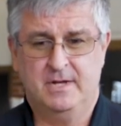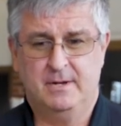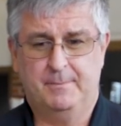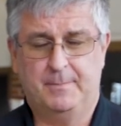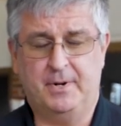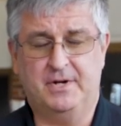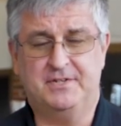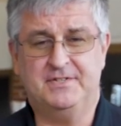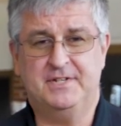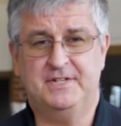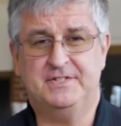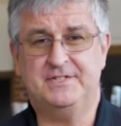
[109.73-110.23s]

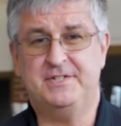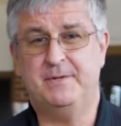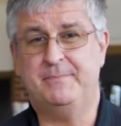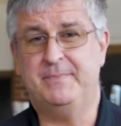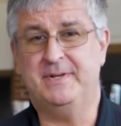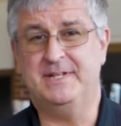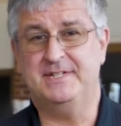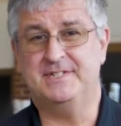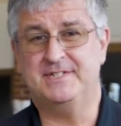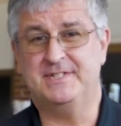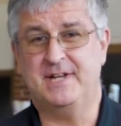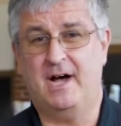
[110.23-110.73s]

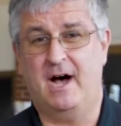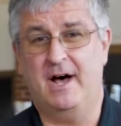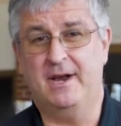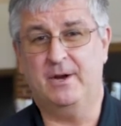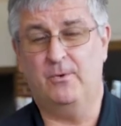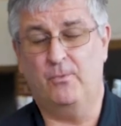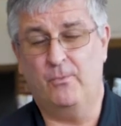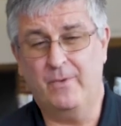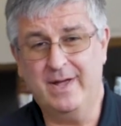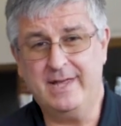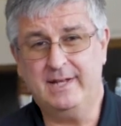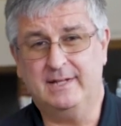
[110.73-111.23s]
participants on a
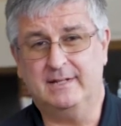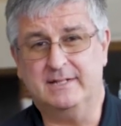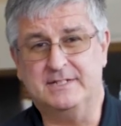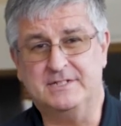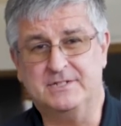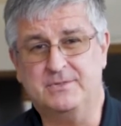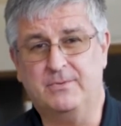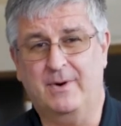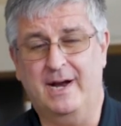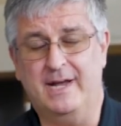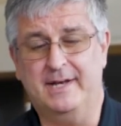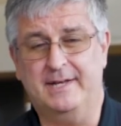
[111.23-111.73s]
wait
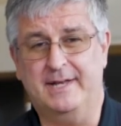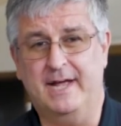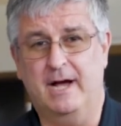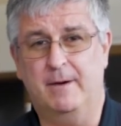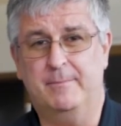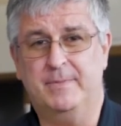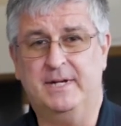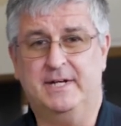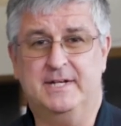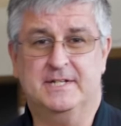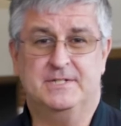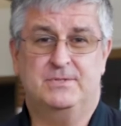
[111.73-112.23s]
list right now
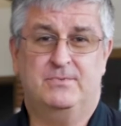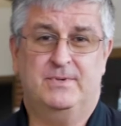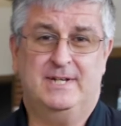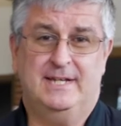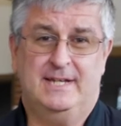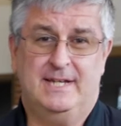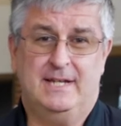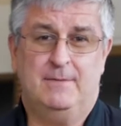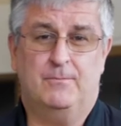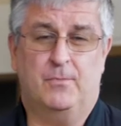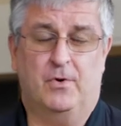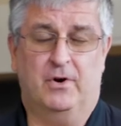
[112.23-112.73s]
because we
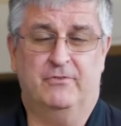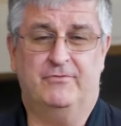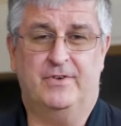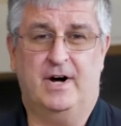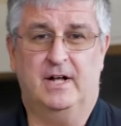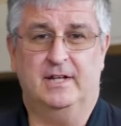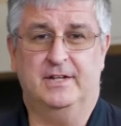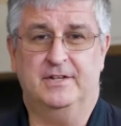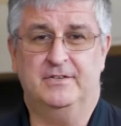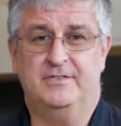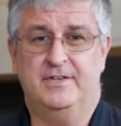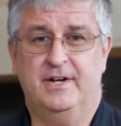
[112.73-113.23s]
need more
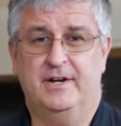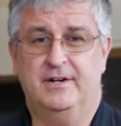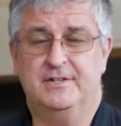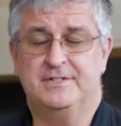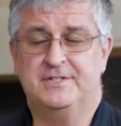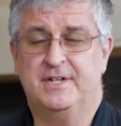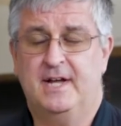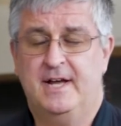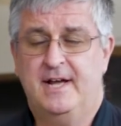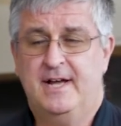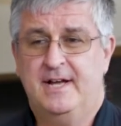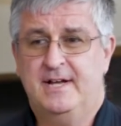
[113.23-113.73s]
volunteers.